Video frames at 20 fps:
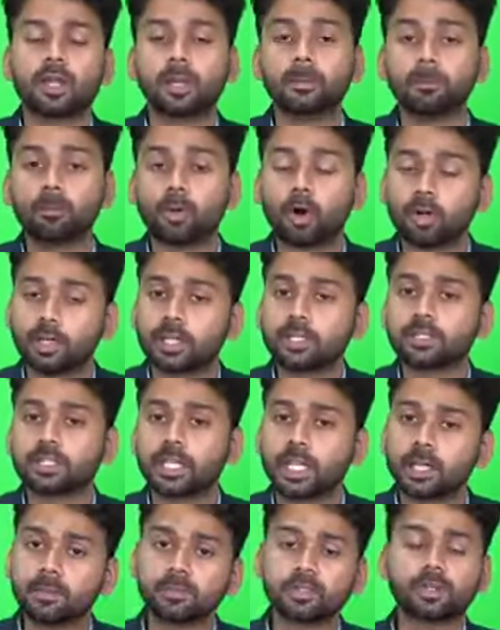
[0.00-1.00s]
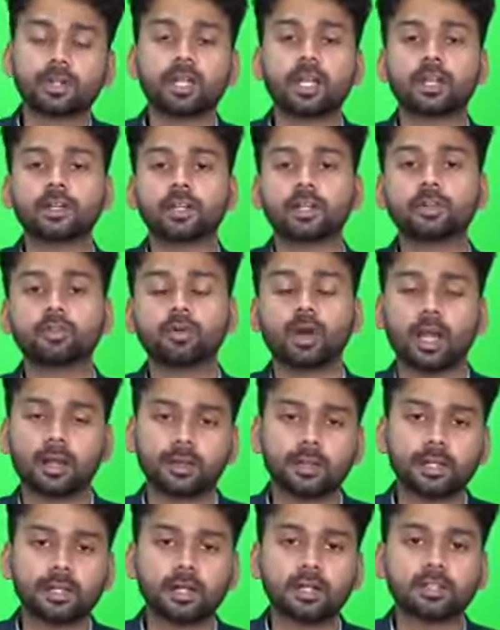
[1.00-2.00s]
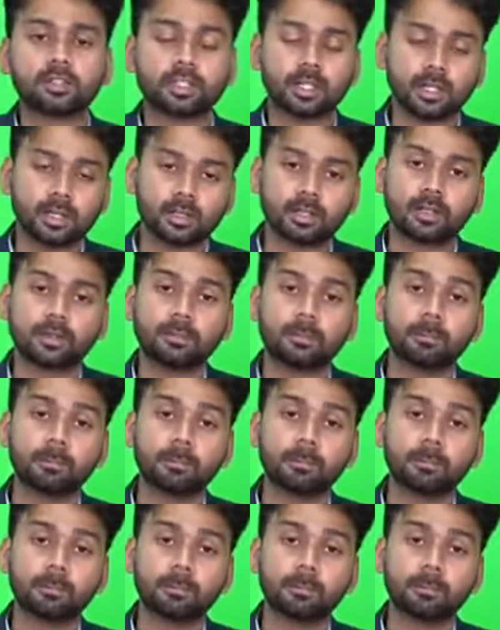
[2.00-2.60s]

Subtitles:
Important schemes related to agriculture.